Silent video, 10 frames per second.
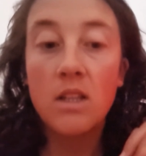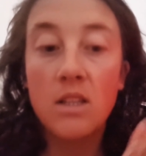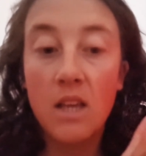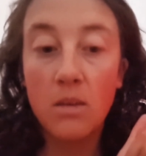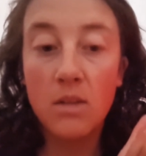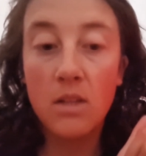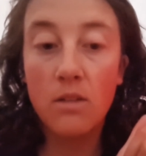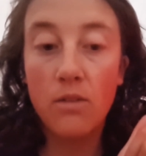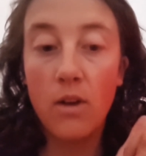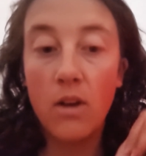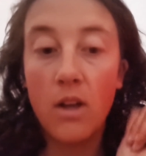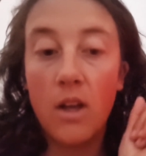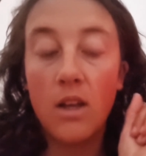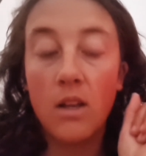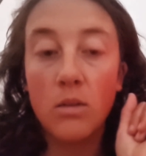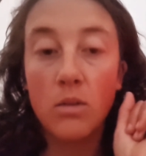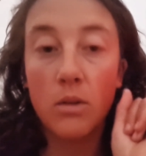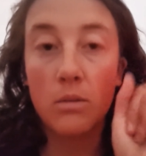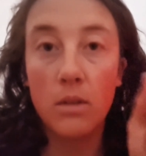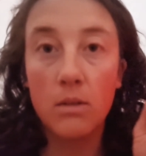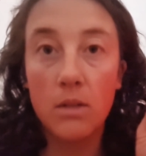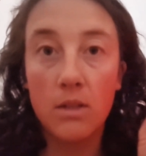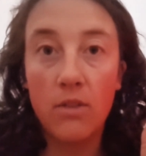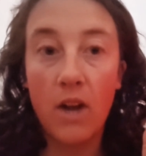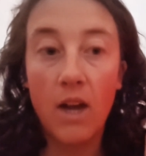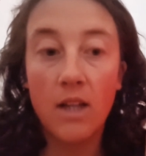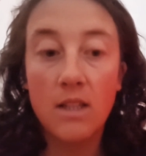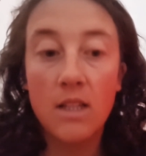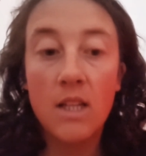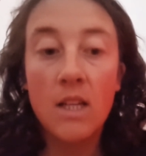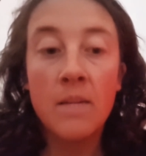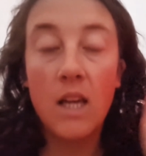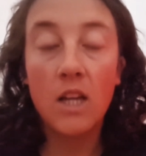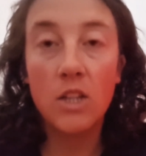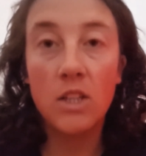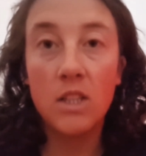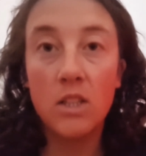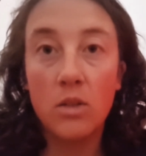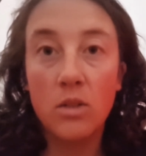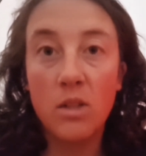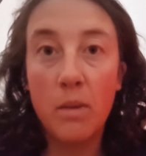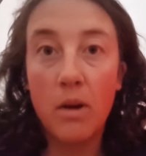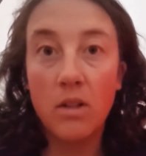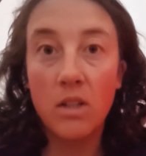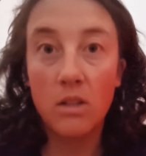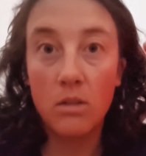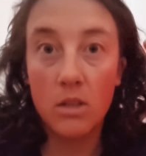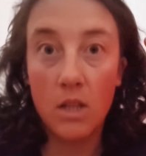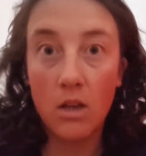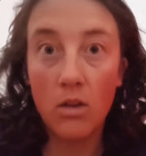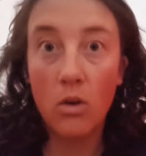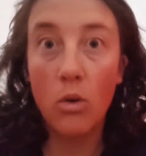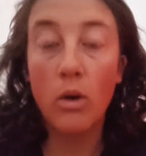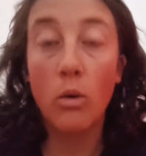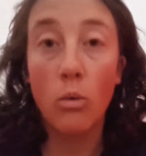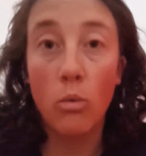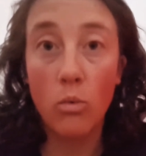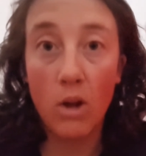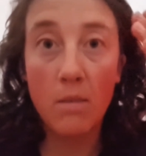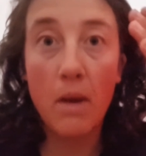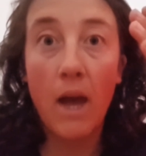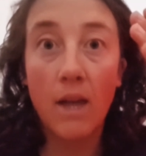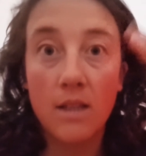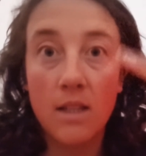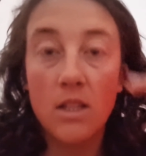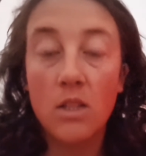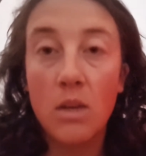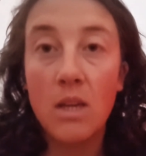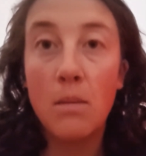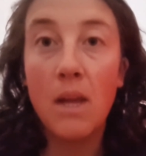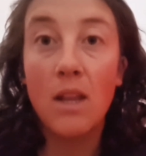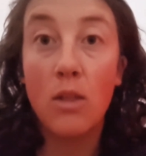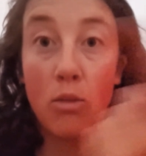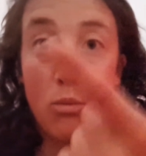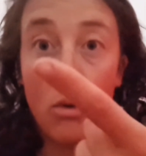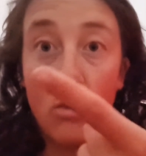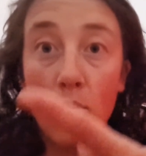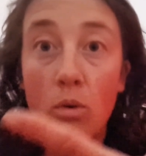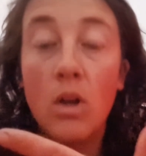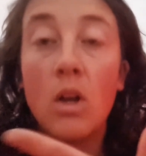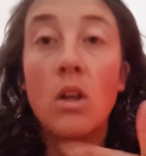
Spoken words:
Seth was at the front, and he was going really, really fast. He actually didn't notice the bear until he was like going right past it, so he made it through.